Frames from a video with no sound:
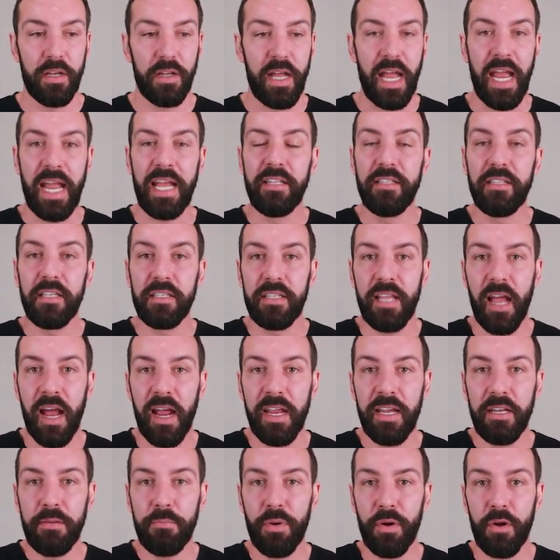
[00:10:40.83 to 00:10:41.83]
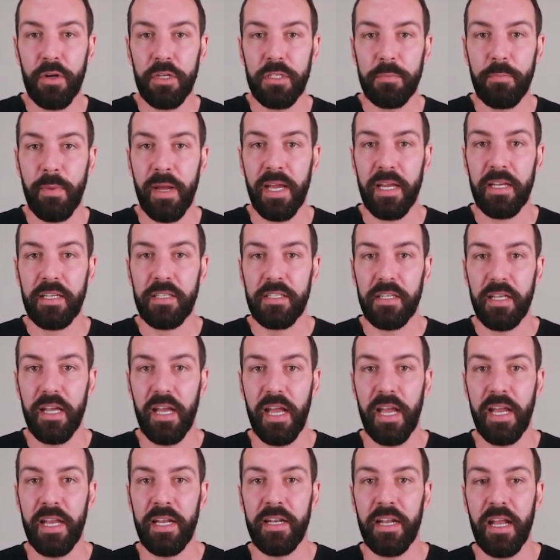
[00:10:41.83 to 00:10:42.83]
entertain prospects
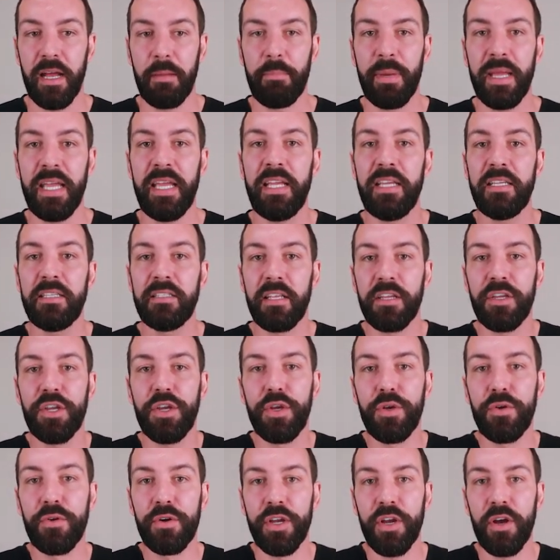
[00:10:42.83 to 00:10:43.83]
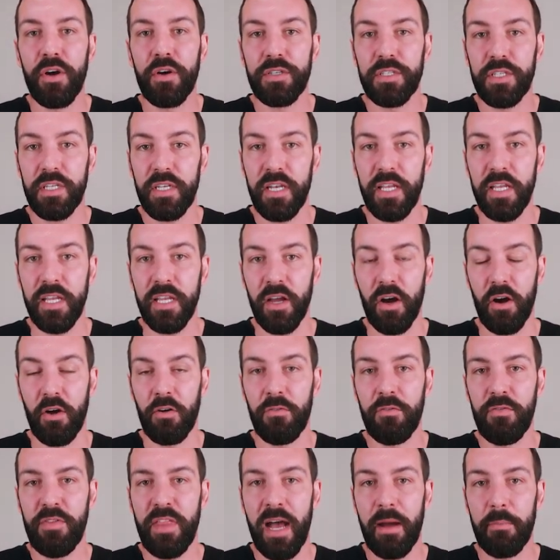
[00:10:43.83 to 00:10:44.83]
and appease the curiosity
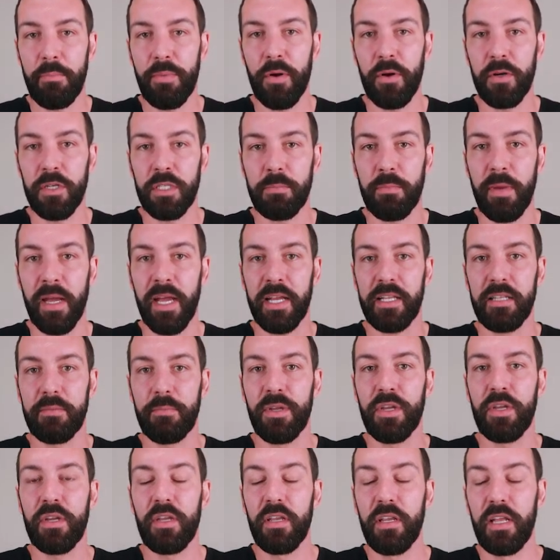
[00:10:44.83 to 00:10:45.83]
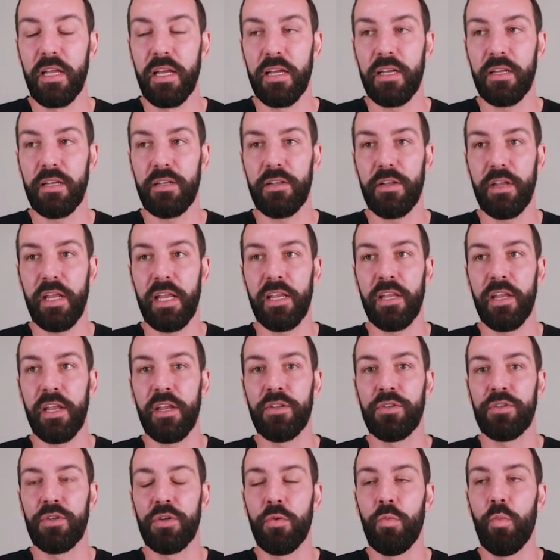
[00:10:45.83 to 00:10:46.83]
of that prospect
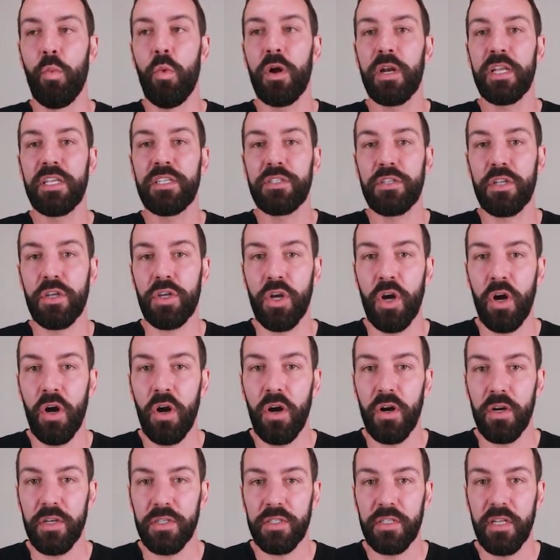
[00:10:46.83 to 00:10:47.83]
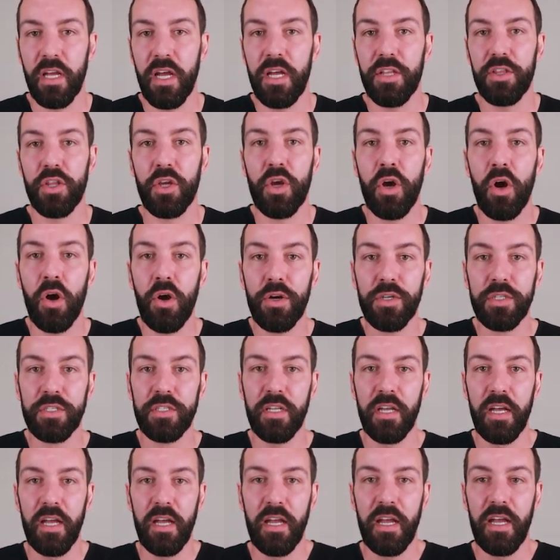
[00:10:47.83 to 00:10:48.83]
into what is the cost. The
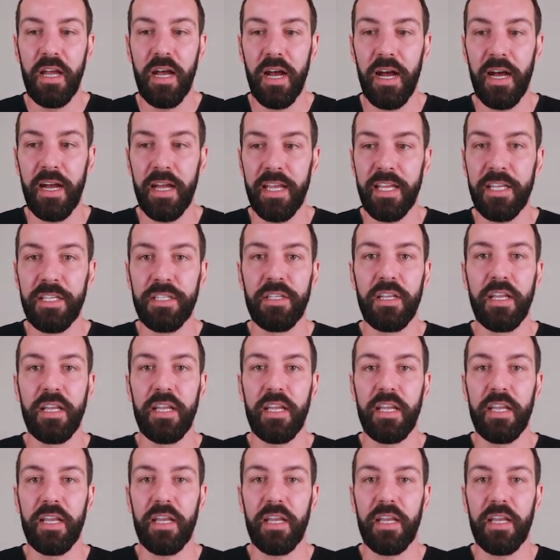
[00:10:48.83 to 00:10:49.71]
cost is